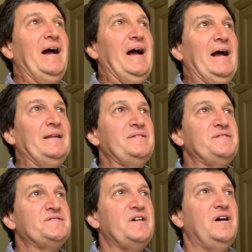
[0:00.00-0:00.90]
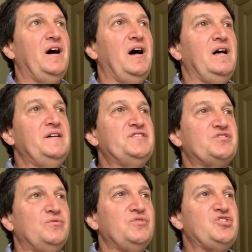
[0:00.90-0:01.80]
And I
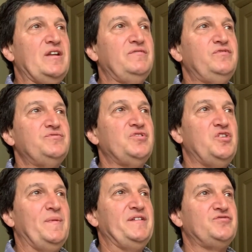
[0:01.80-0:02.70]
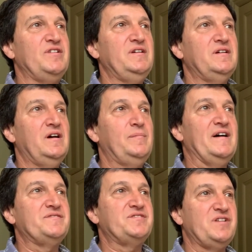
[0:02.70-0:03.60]
saw a Channel 4 documentary
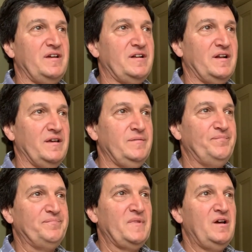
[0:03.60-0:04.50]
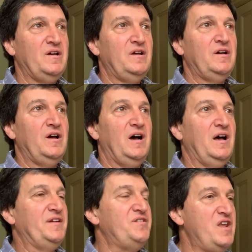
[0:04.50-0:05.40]
about cycling. I
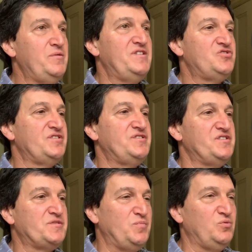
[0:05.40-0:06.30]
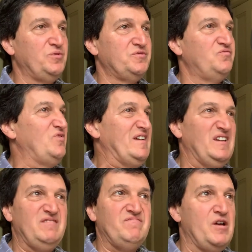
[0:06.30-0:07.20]
had no interest in sport,
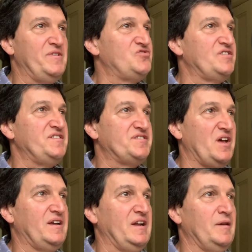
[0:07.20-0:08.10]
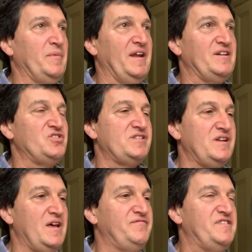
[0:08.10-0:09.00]
really, no interest in cycling, but I just
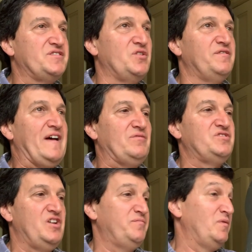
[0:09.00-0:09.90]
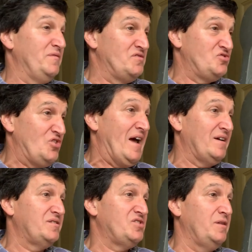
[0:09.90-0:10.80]
loved this sort of Al Tupper of the
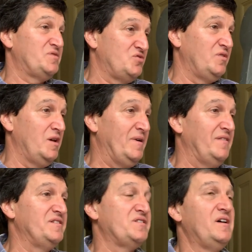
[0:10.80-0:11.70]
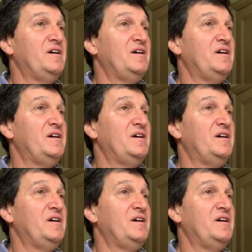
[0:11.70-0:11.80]
track type story about this